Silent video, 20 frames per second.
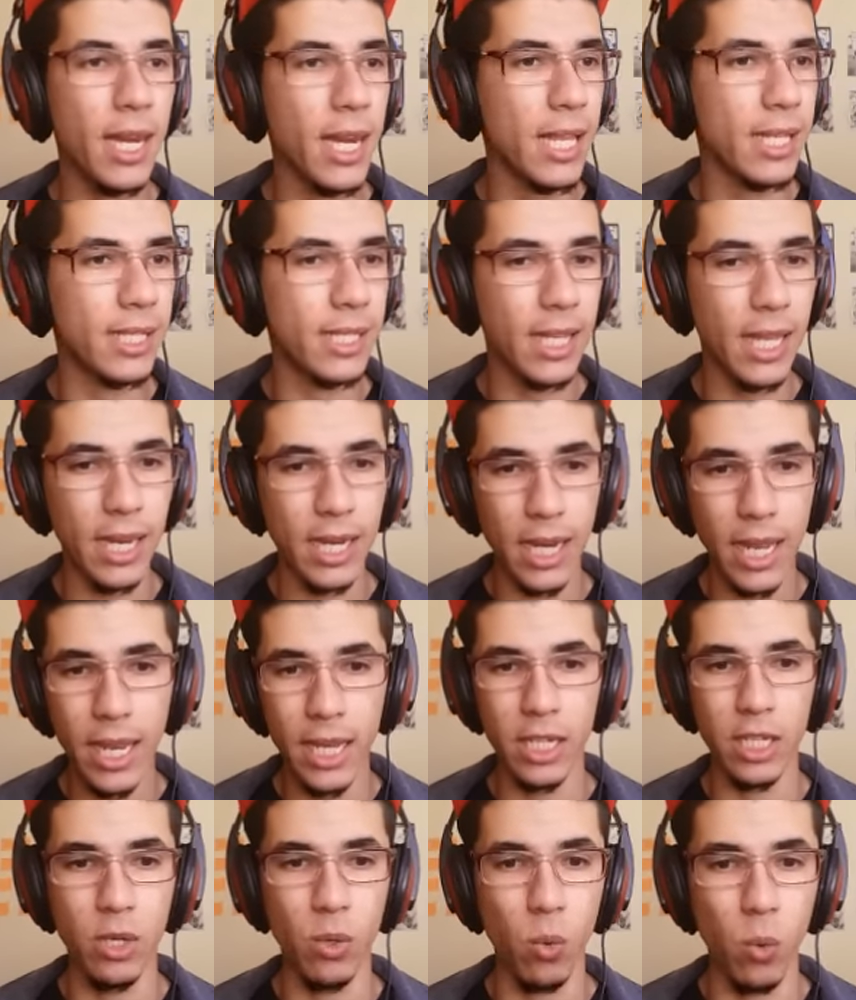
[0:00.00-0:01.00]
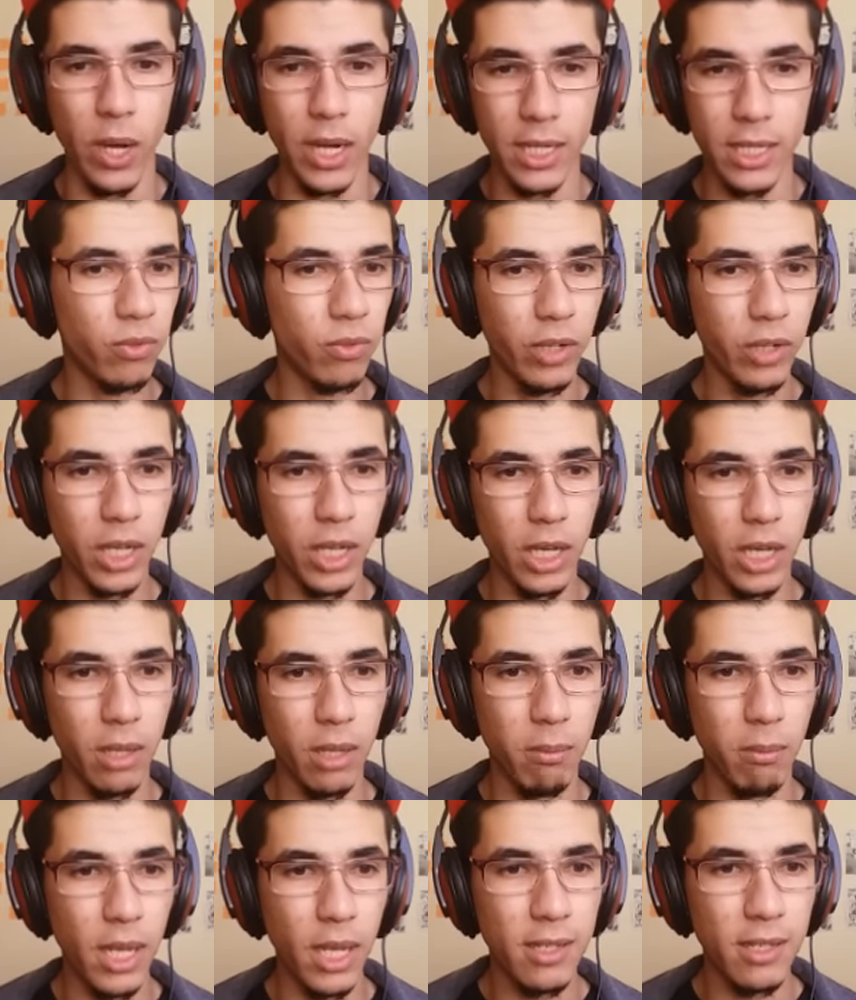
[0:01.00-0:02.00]
Let's get into it. Freaking
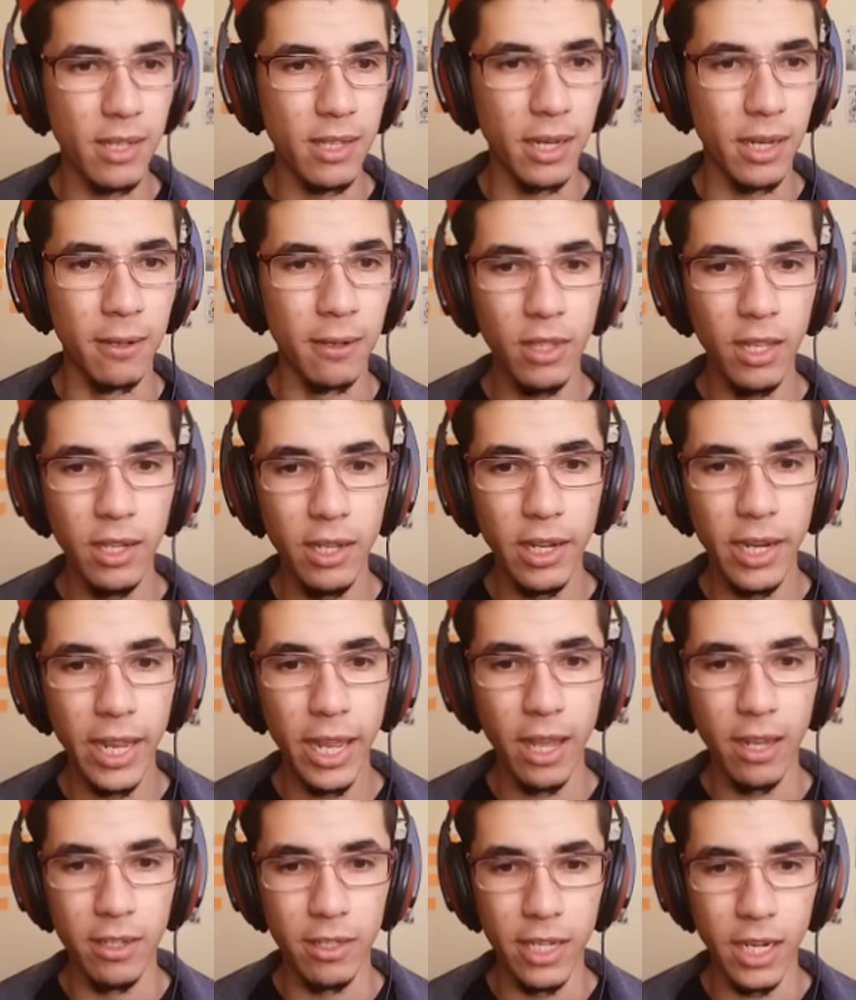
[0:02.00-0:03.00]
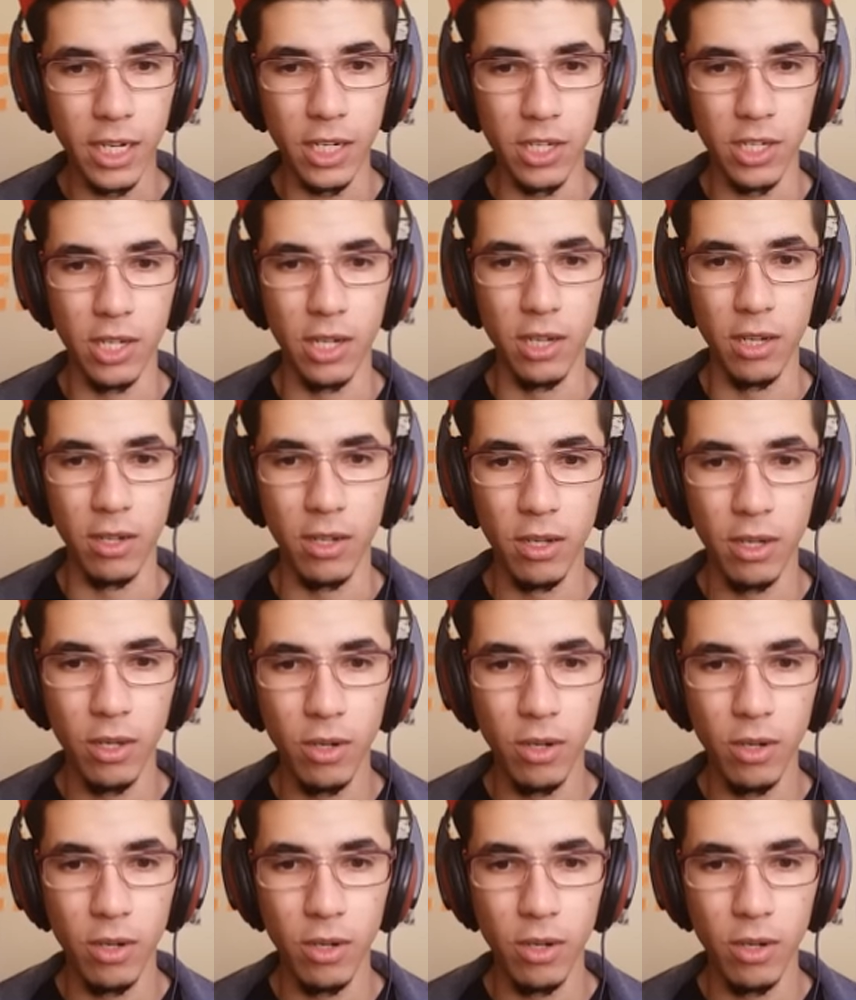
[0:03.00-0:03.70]
amazing. Deadly addiction.